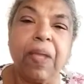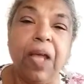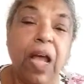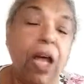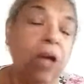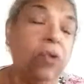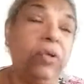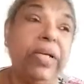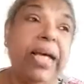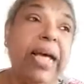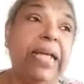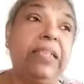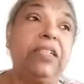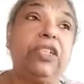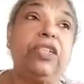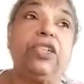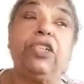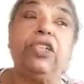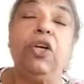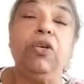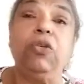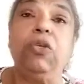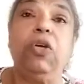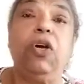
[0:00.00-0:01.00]
Oh yes,
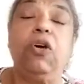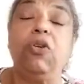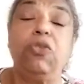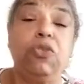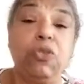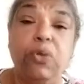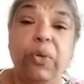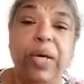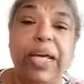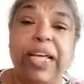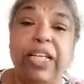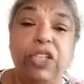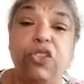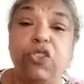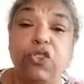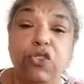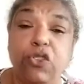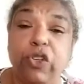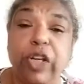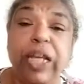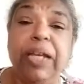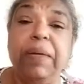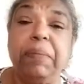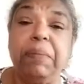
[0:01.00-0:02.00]
don't go to
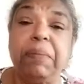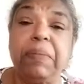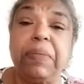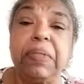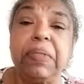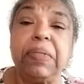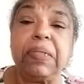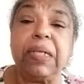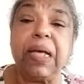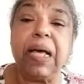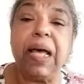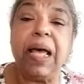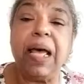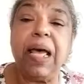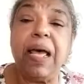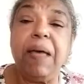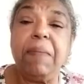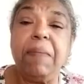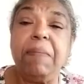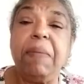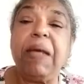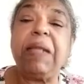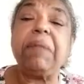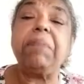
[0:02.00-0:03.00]
extremes,
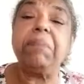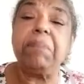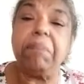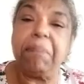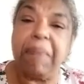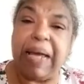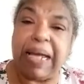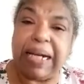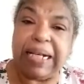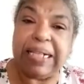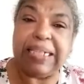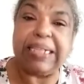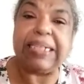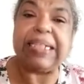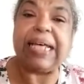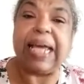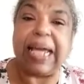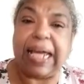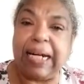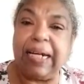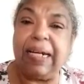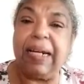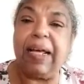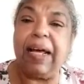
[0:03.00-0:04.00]
but
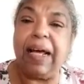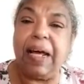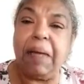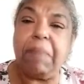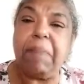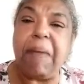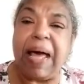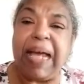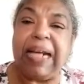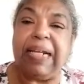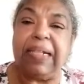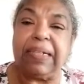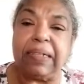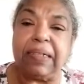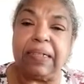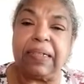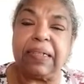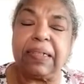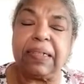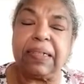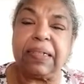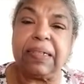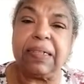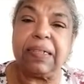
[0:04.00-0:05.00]
maintain a
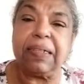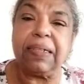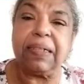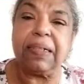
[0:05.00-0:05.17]
balance.